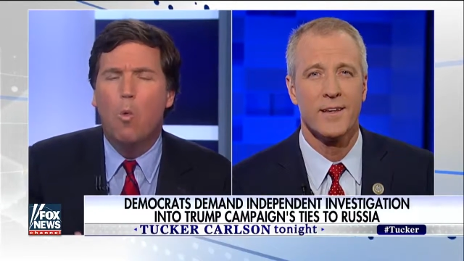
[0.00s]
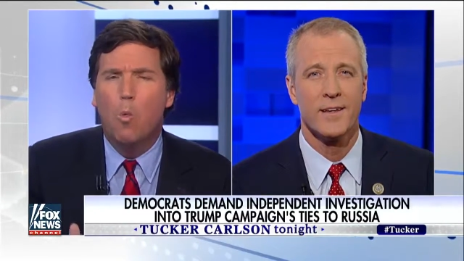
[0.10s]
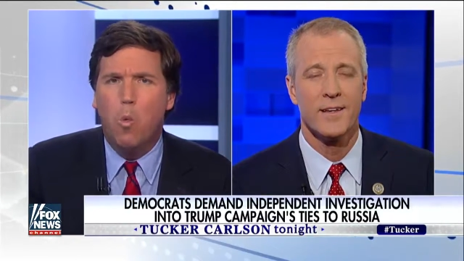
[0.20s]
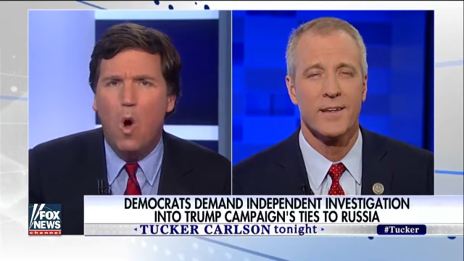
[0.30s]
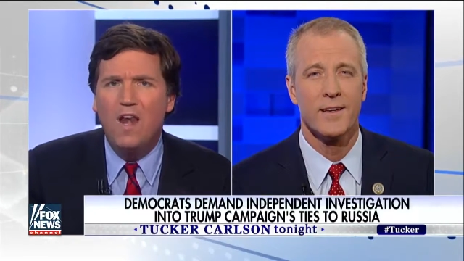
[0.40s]

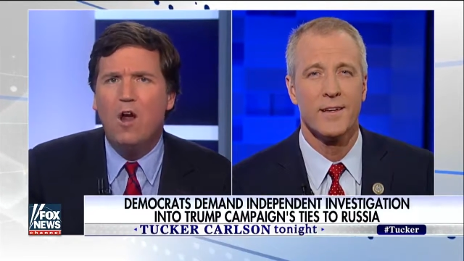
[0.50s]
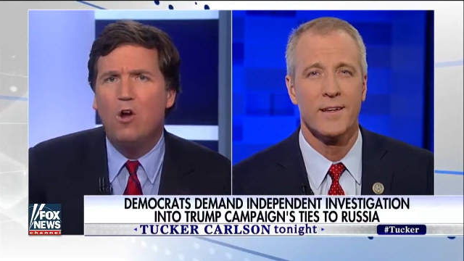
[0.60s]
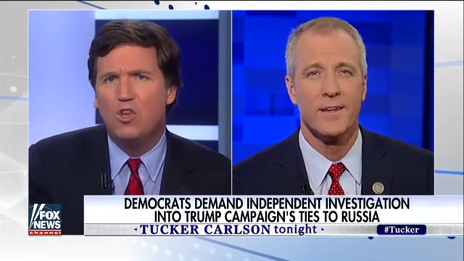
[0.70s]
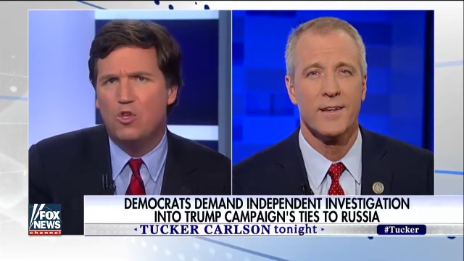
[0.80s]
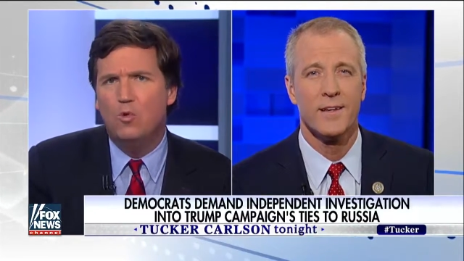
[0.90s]
Speaker 1: What
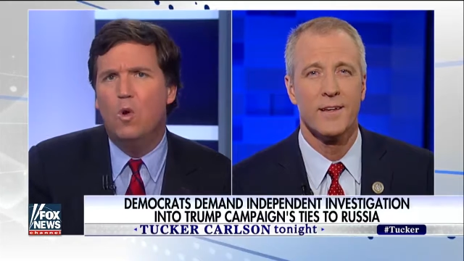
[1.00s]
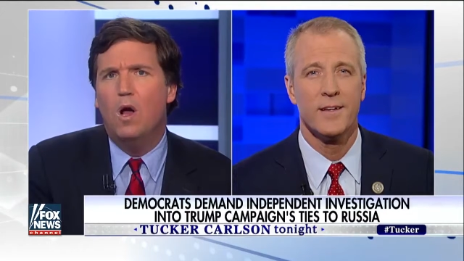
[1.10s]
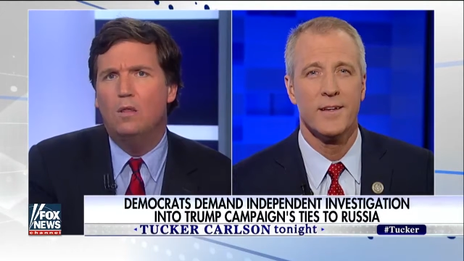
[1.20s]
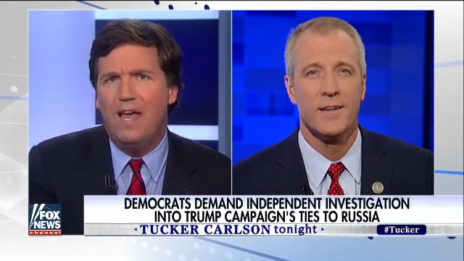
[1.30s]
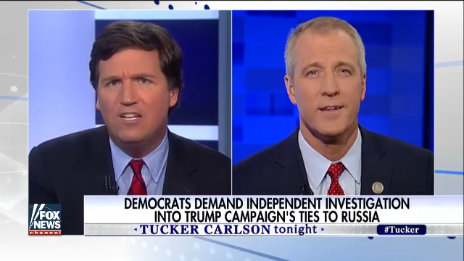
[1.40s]
are you
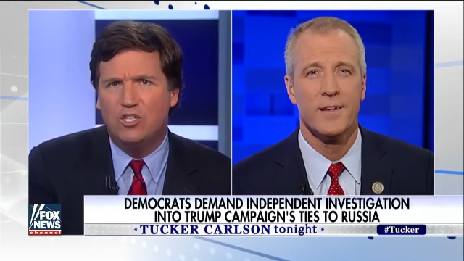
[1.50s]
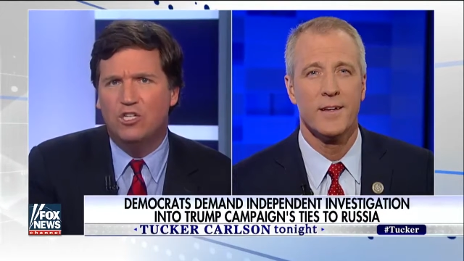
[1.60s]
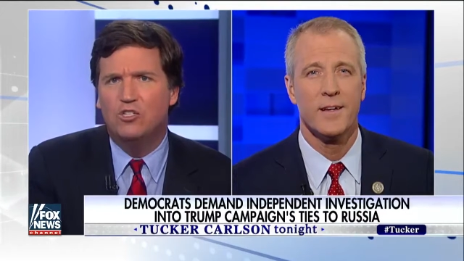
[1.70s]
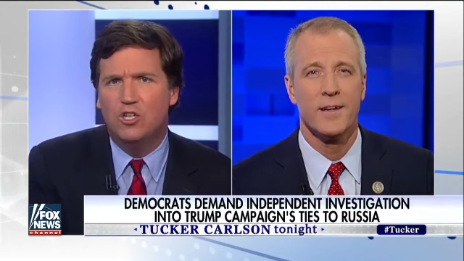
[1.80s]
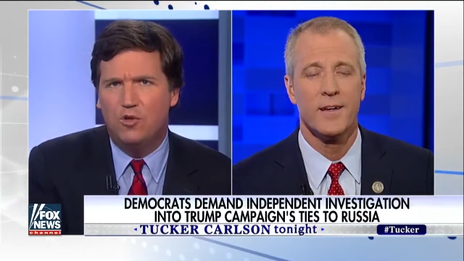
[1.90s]

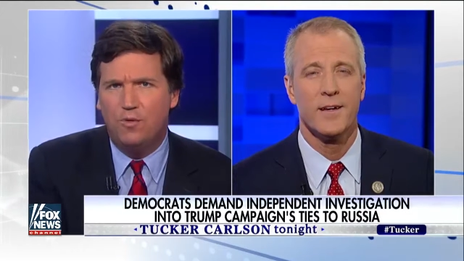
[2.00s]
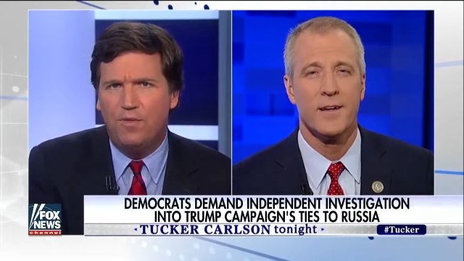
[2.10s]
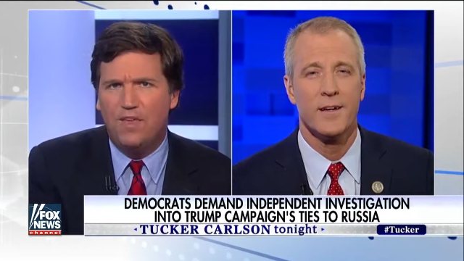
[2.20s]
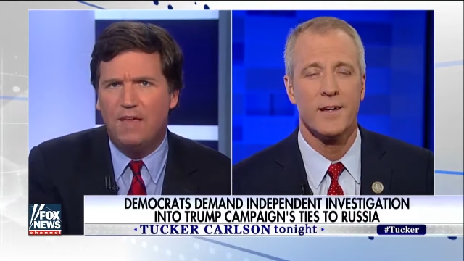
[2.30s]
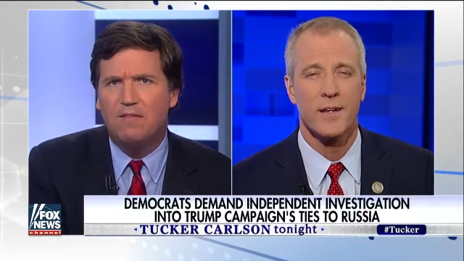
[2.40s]
alleging? Do you
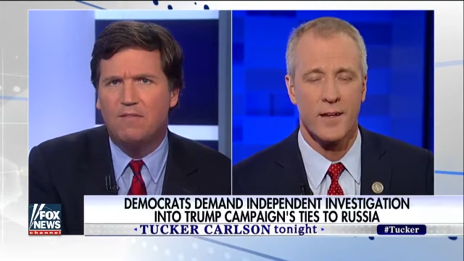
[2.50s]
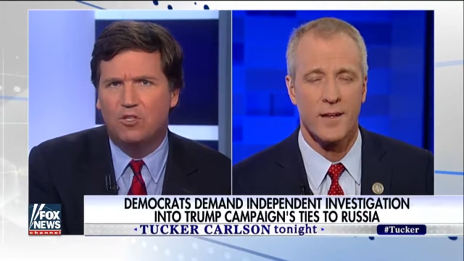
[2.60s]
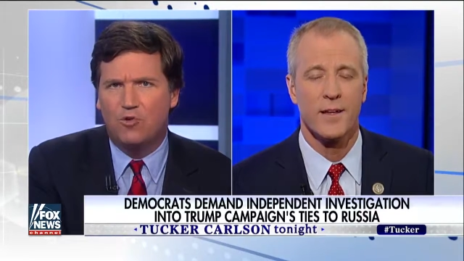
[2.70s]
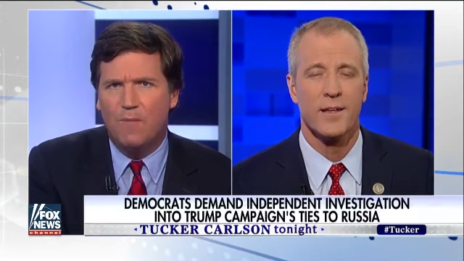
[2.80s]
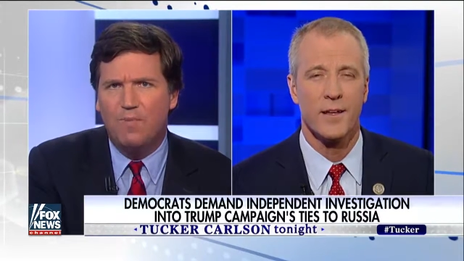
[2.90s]
think that the
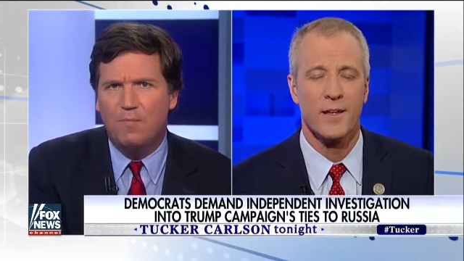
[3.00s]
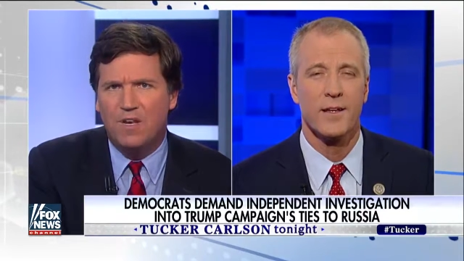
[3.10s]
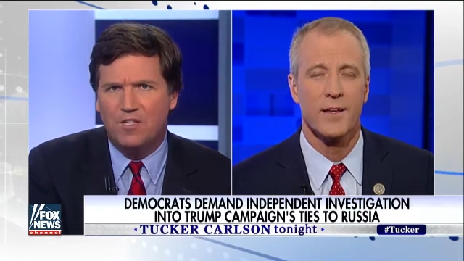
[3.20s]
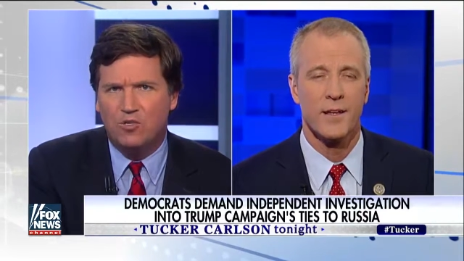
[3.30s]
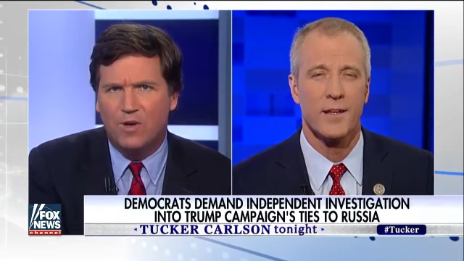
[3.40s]
Trump
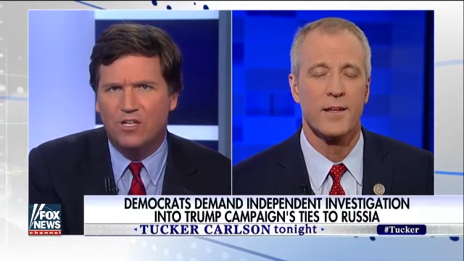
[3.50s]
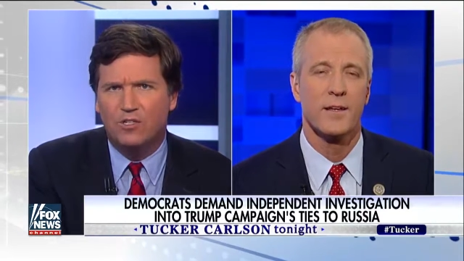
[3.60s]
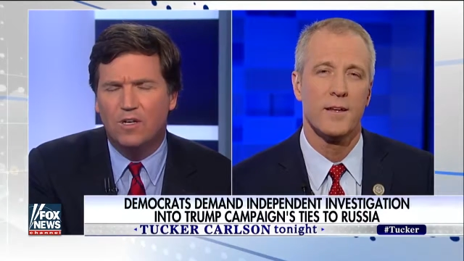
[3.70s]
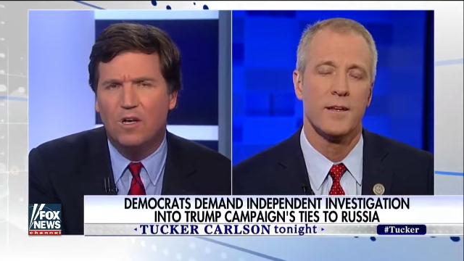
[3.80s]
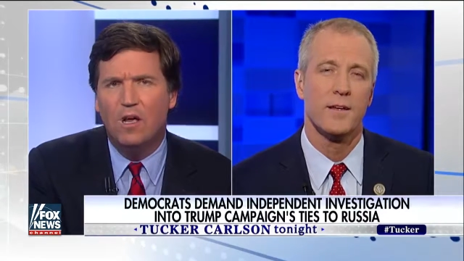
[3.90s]

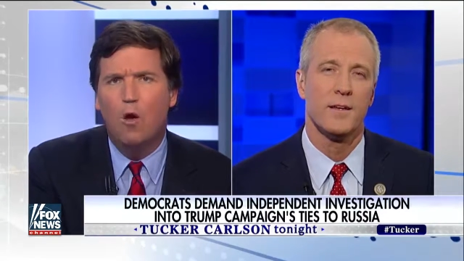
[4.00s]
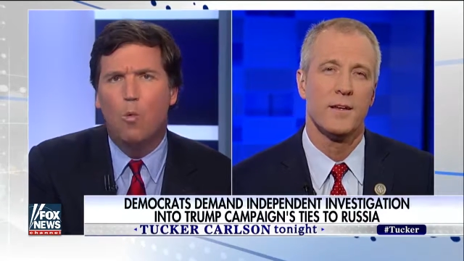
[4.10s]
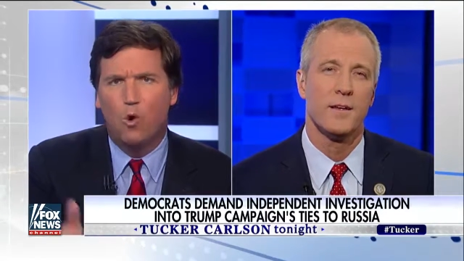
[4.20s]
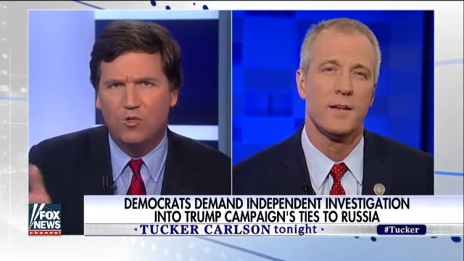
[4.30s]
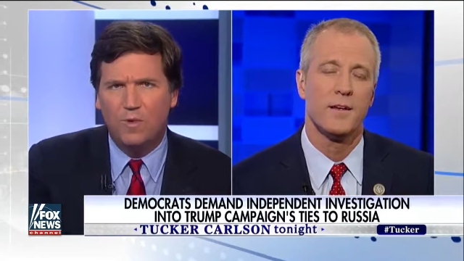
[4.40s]
administration
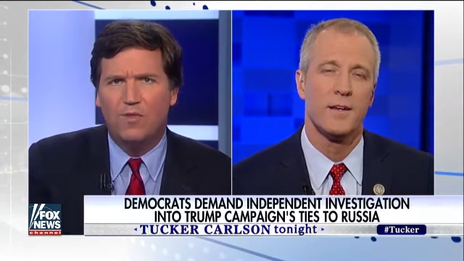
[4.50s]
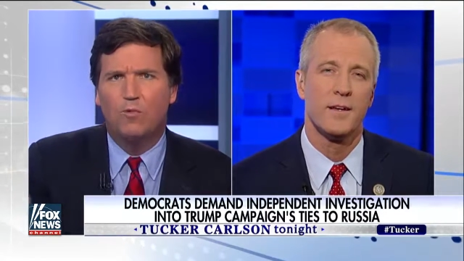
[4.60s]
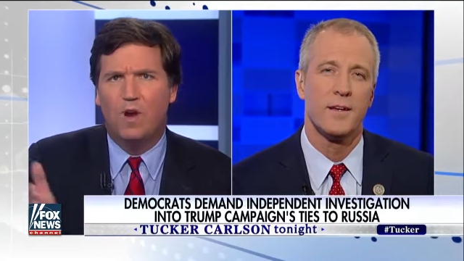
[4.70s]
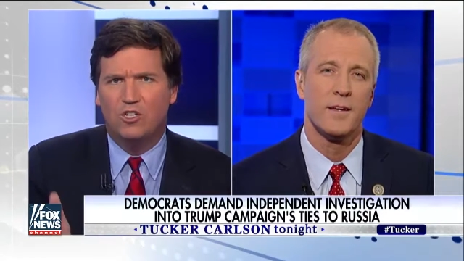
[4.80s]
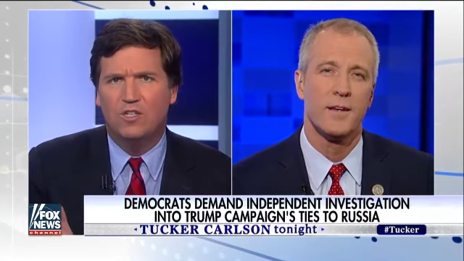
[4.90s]
worked with the
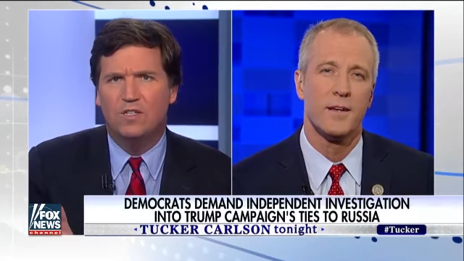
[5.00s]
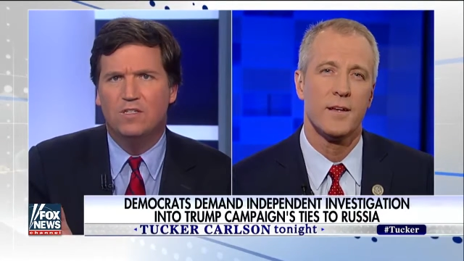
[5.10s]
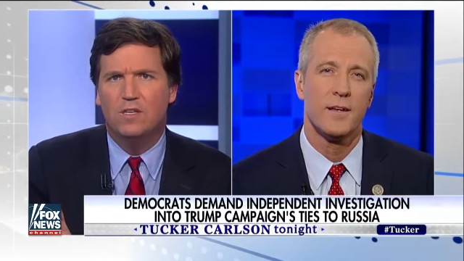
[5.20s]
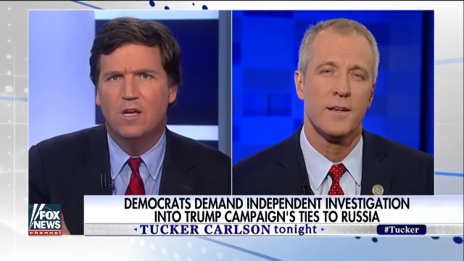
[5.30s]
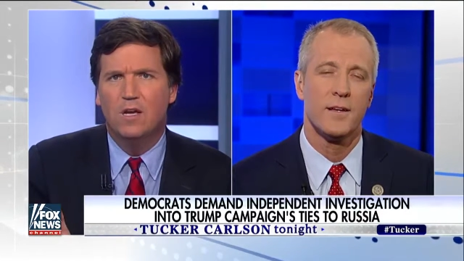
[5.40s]
Russians